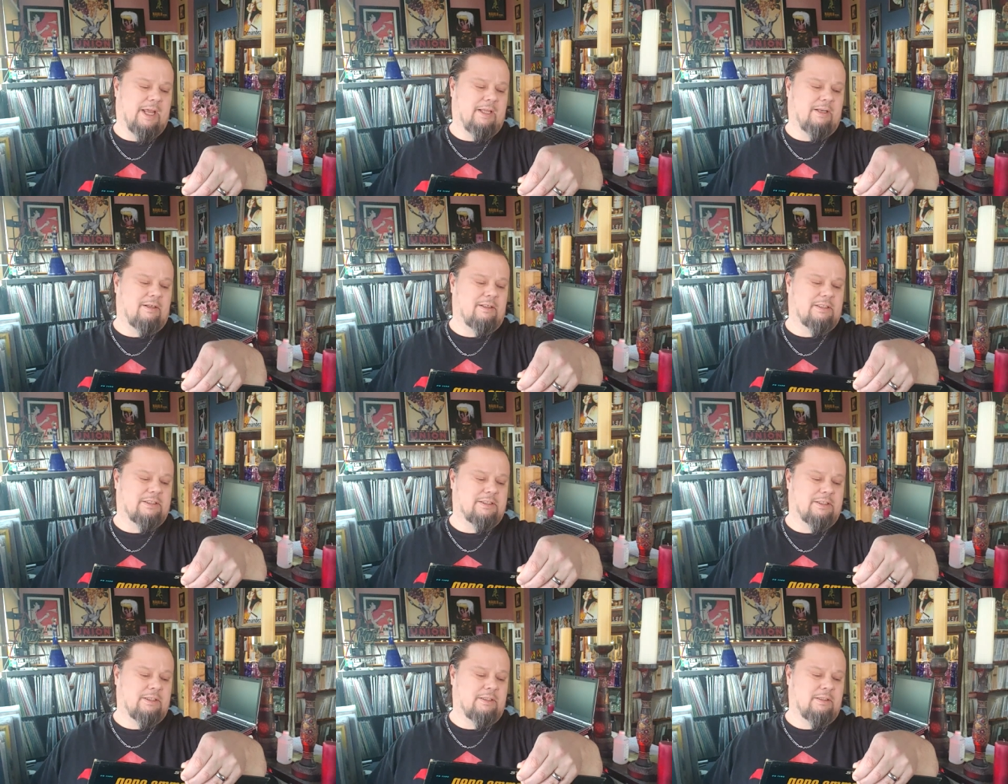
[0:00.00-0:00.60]

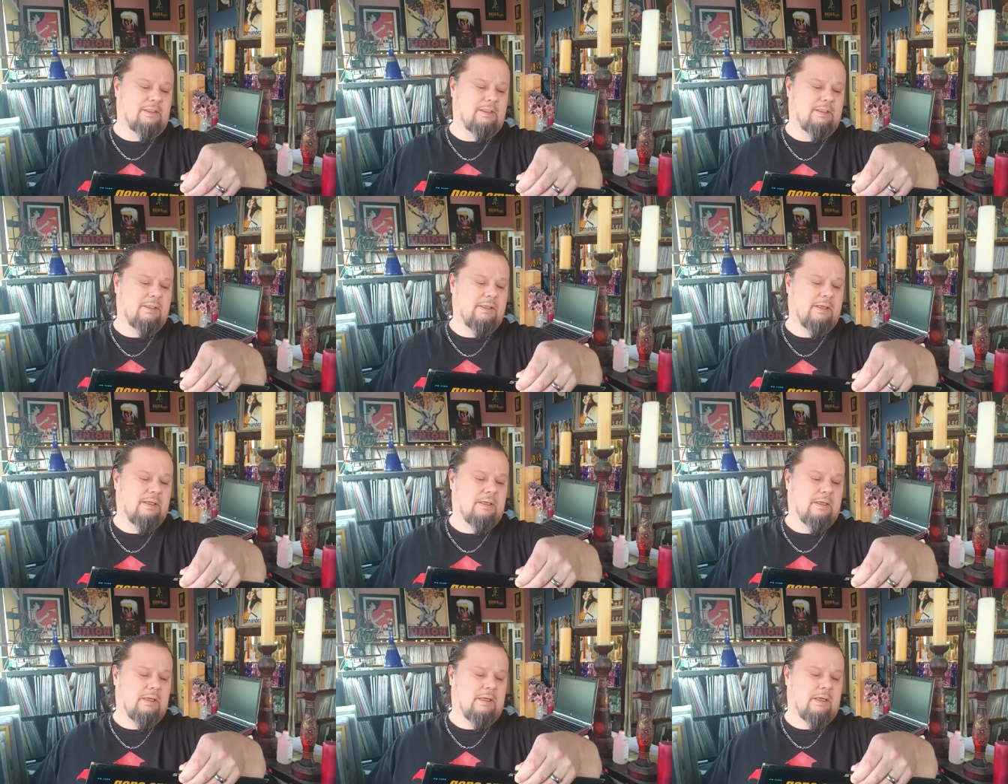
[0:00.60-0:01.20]
Anderson,
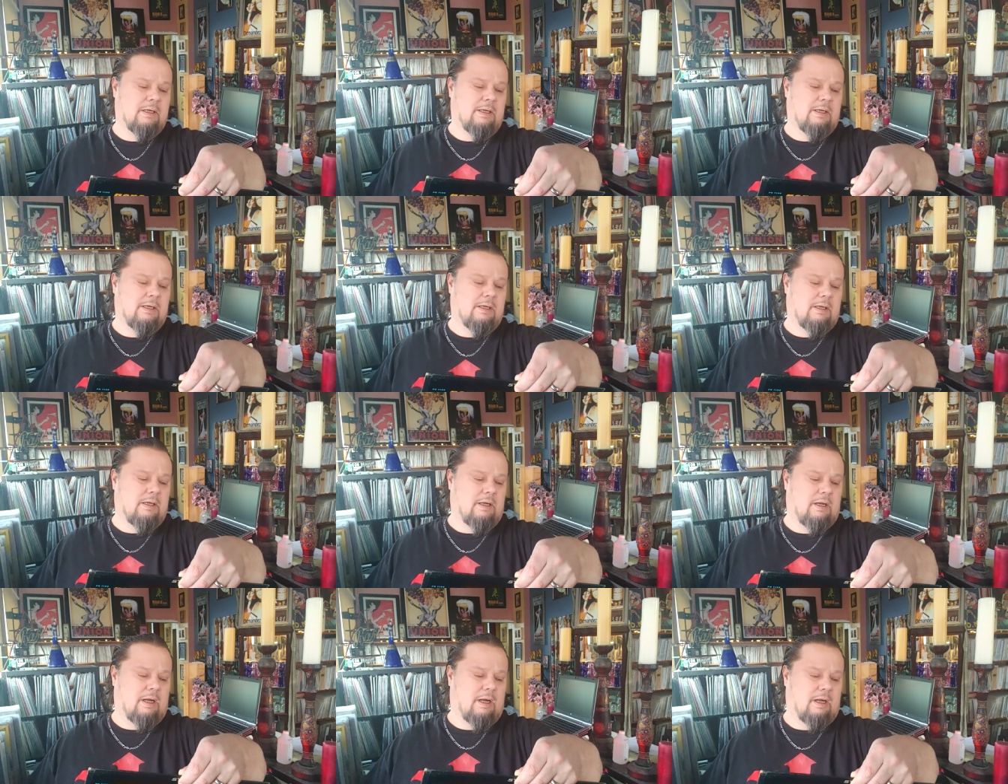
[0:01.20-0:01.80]

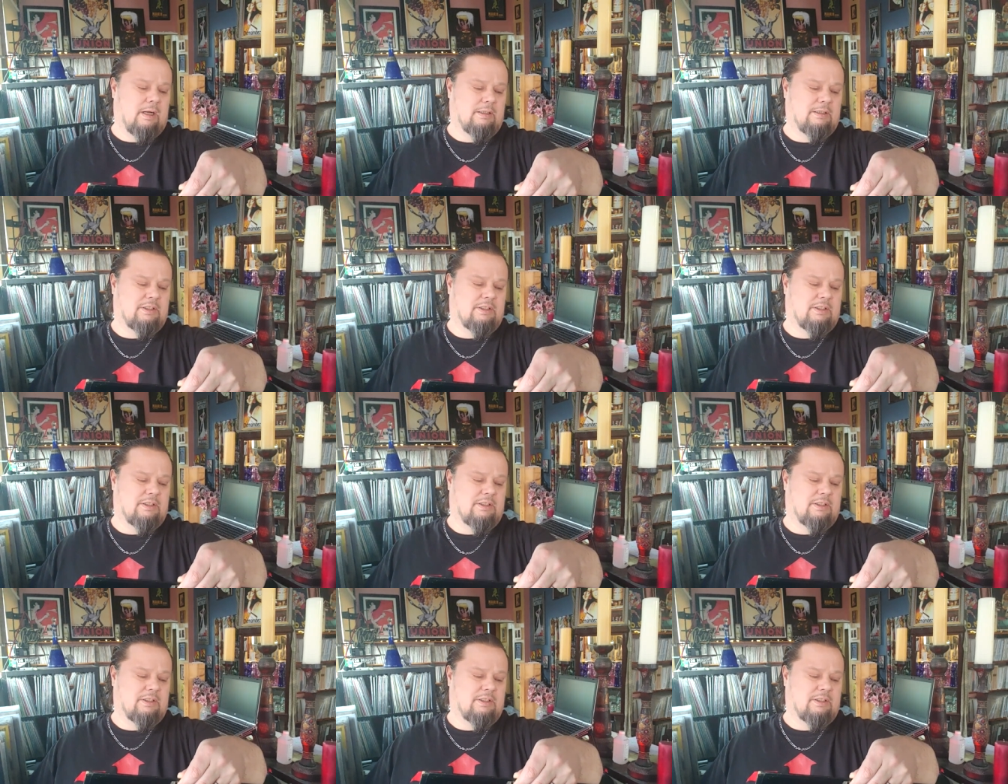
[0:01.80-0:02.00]
uh,